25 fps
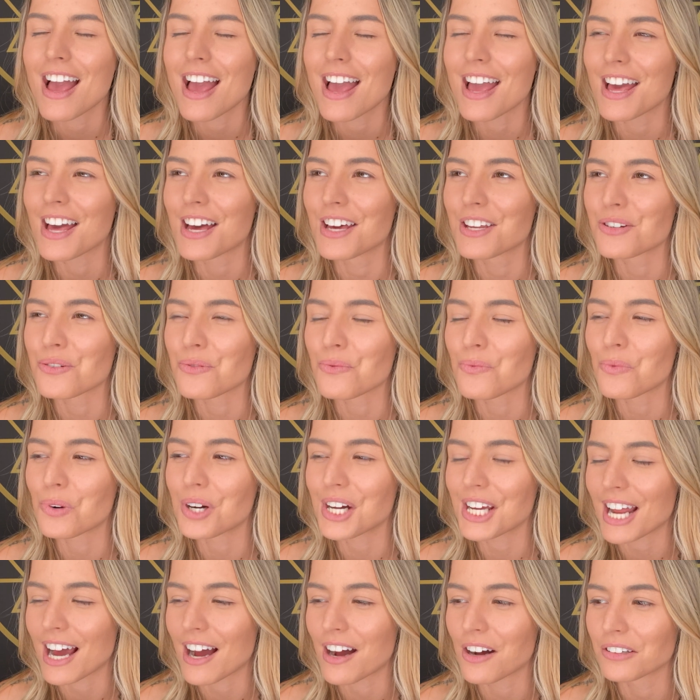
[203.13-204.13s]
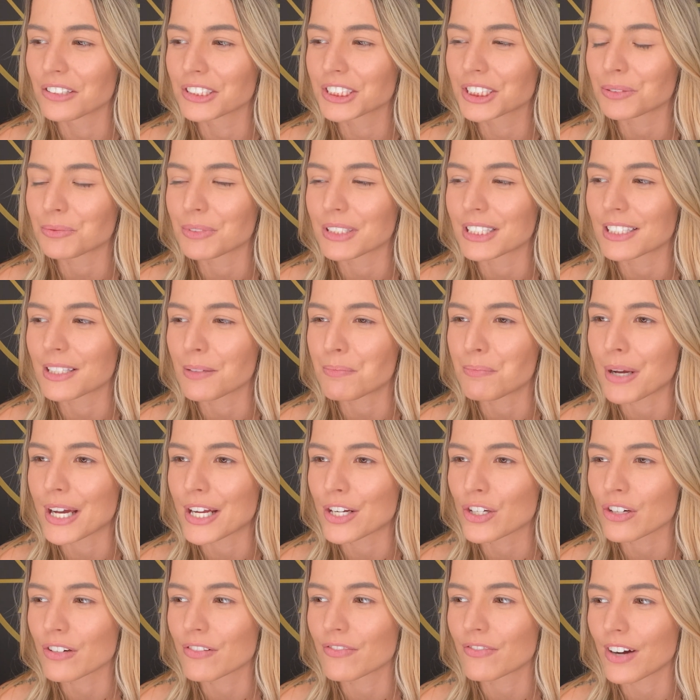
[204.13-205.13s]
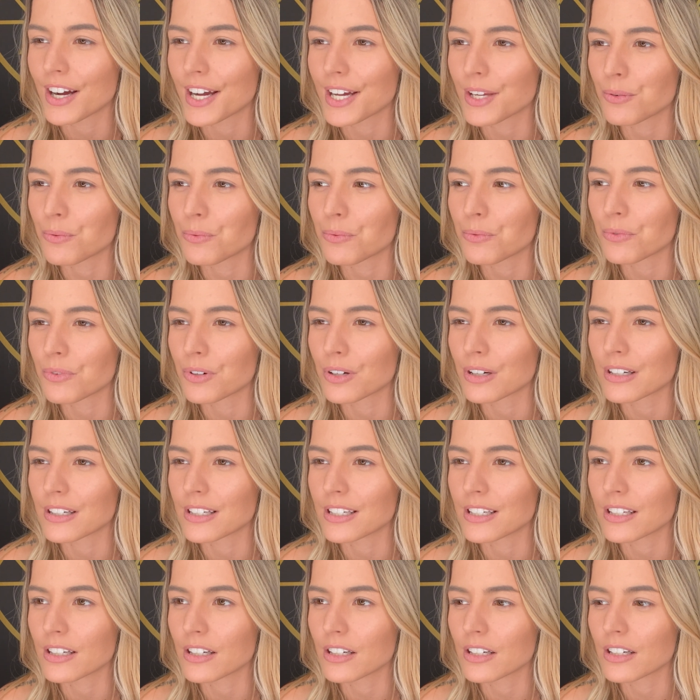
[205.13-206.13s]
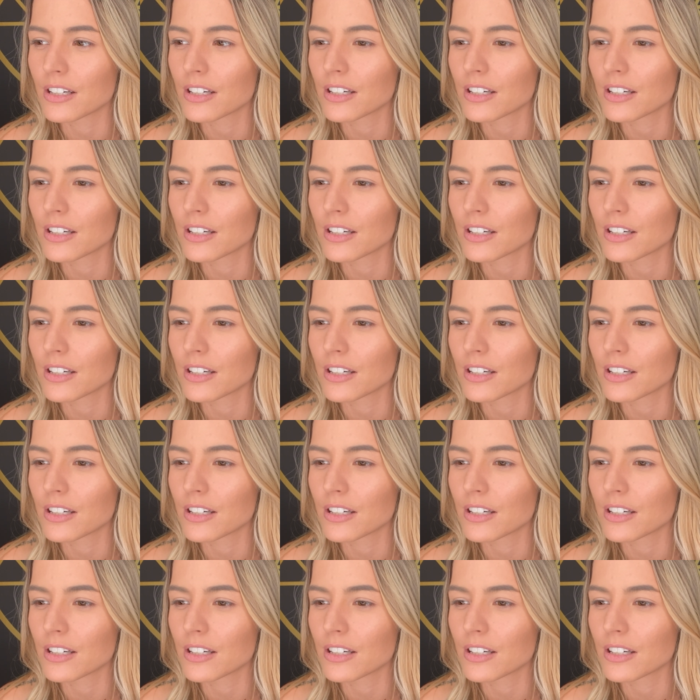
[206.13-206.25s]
And what else with the petrified wood?